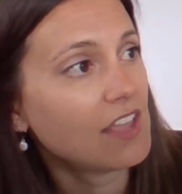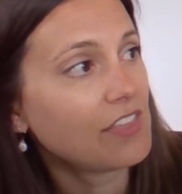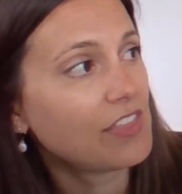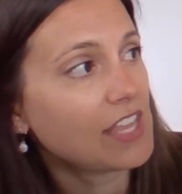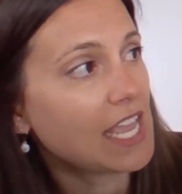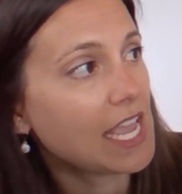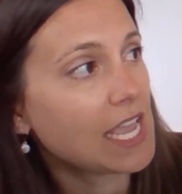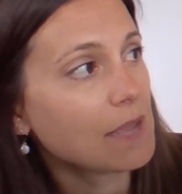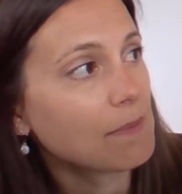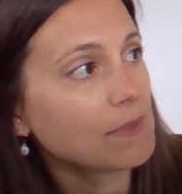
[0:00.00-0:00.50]

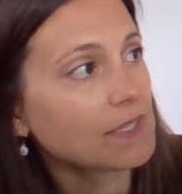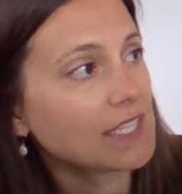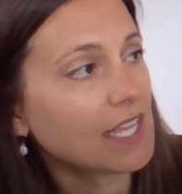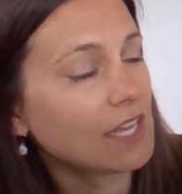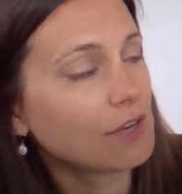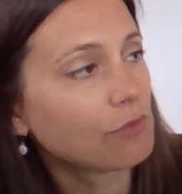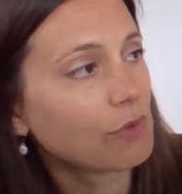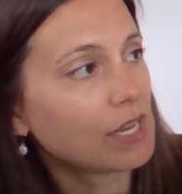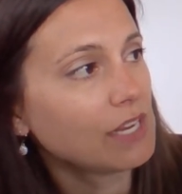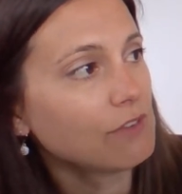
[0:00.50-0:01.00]
The
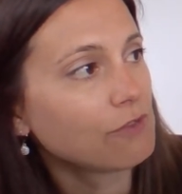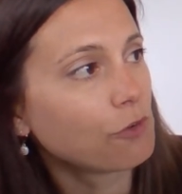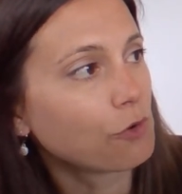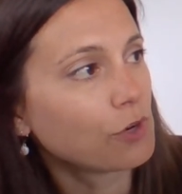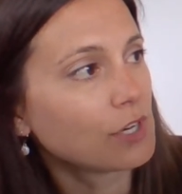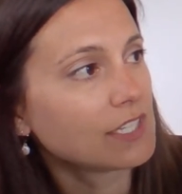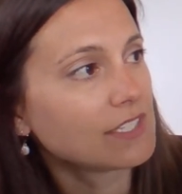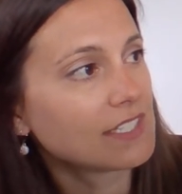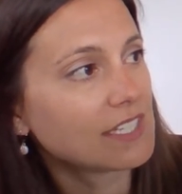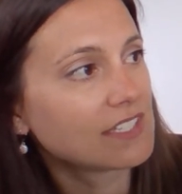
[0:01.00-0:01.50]
Amazon
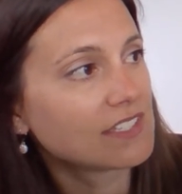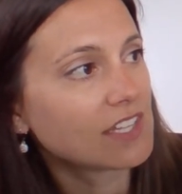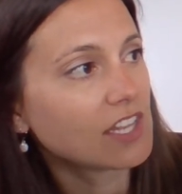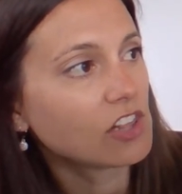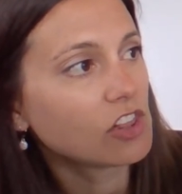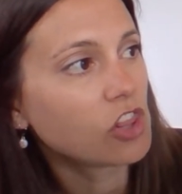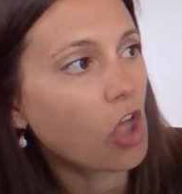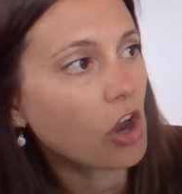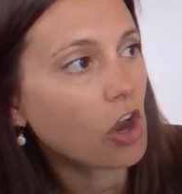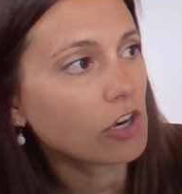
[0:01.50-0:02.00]
rainforest is the
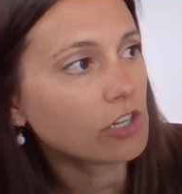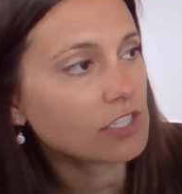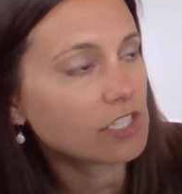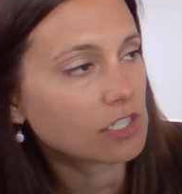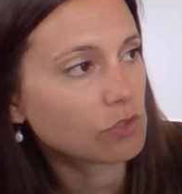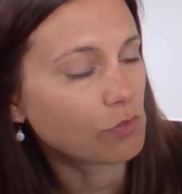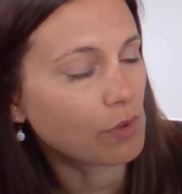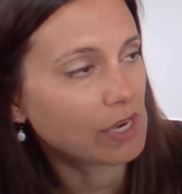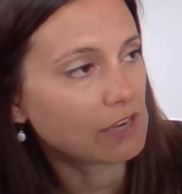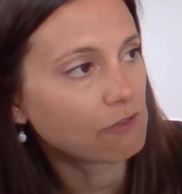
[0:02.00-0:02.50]

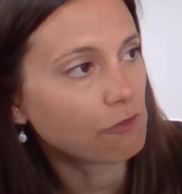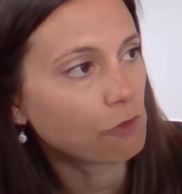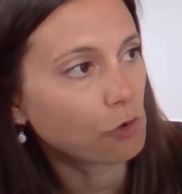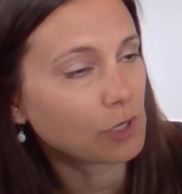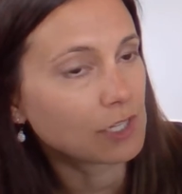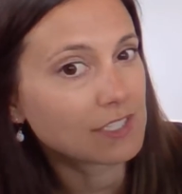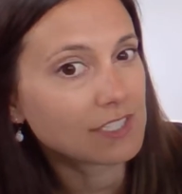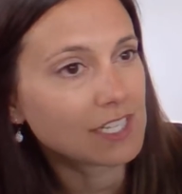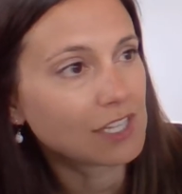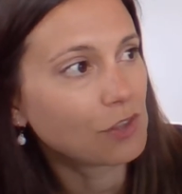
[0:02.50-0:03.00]
largest
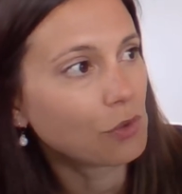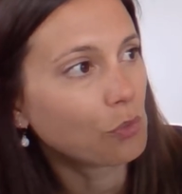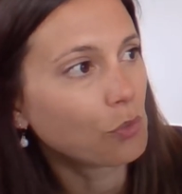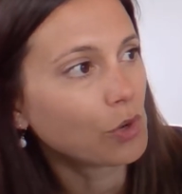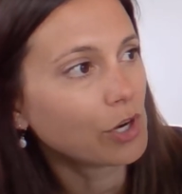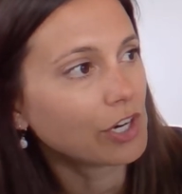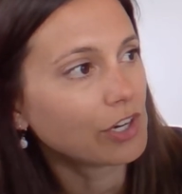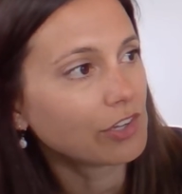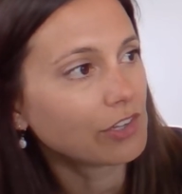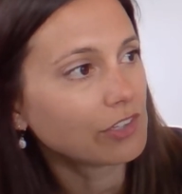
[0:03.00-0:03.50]
rainforest in the
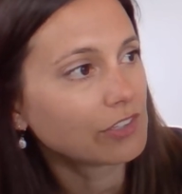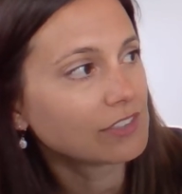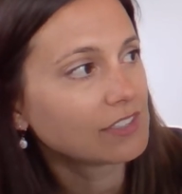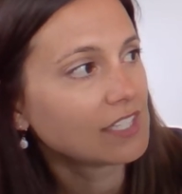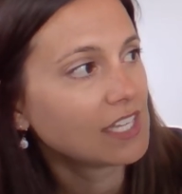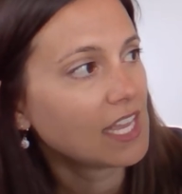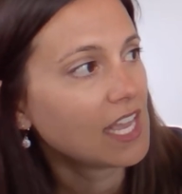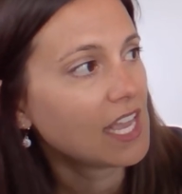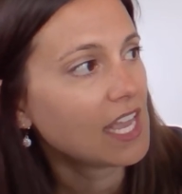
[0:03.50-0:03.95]
world.